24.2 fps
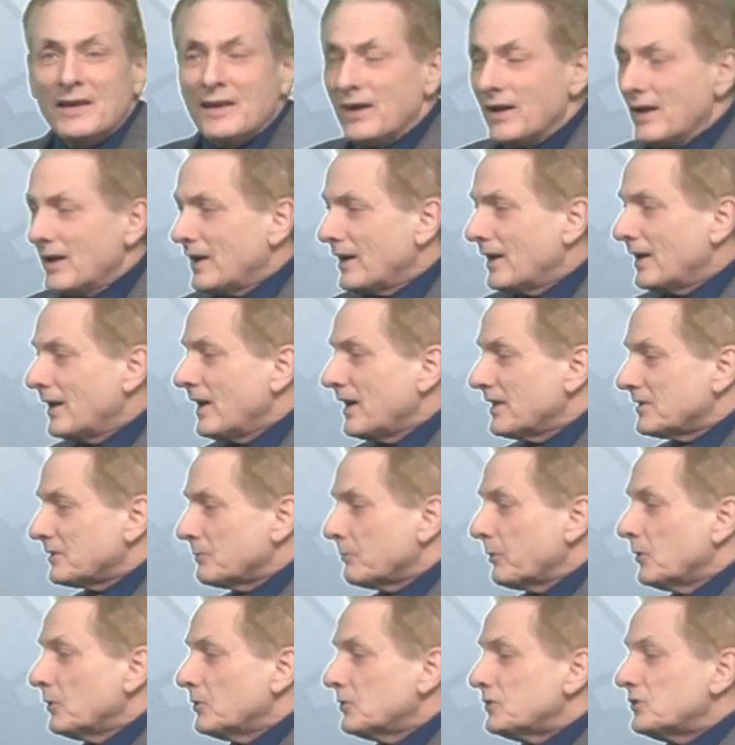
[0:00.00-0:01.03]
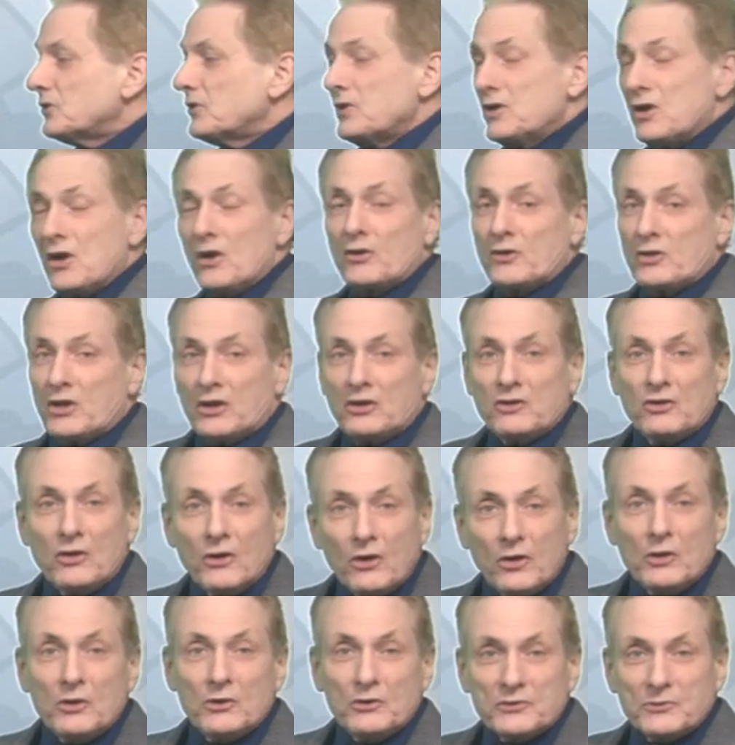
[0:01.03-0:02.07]
as opposed to the Arctic
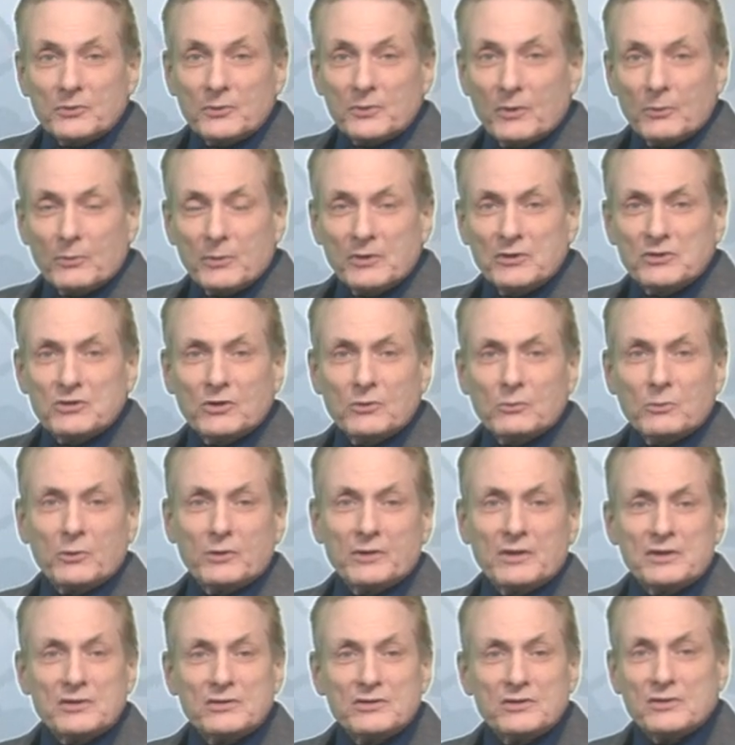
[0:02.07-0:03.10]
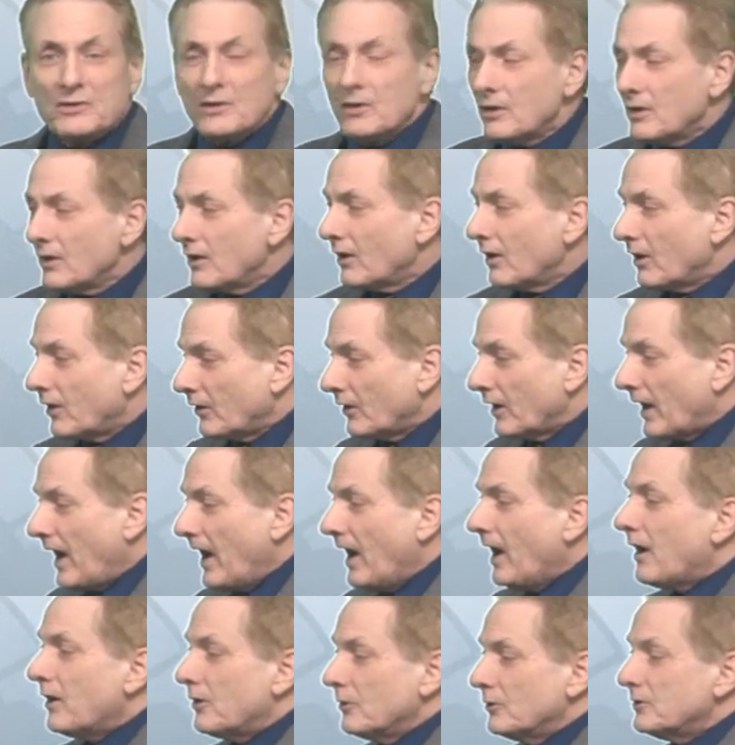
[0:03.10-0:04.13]
coast where the wind chill warnings are
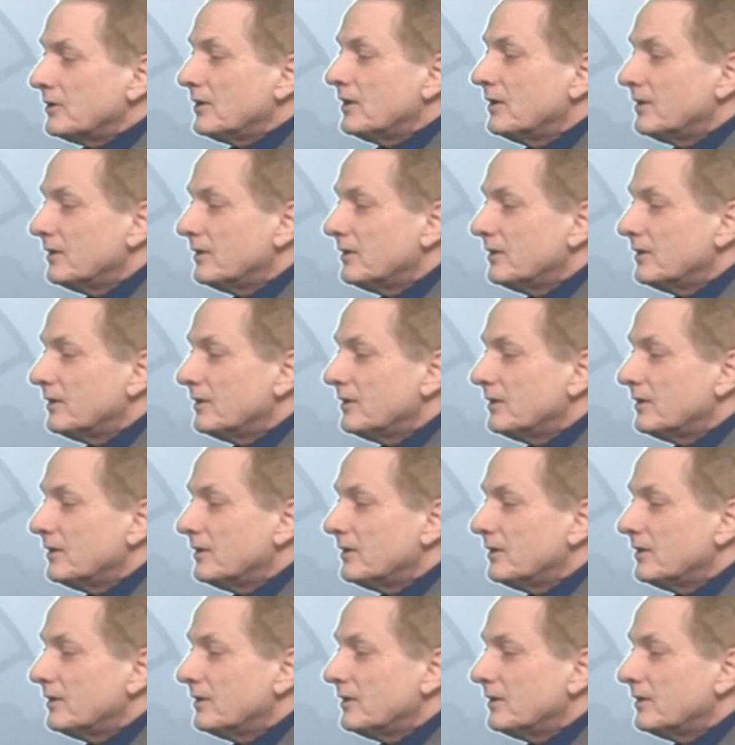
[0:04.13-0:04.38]
out.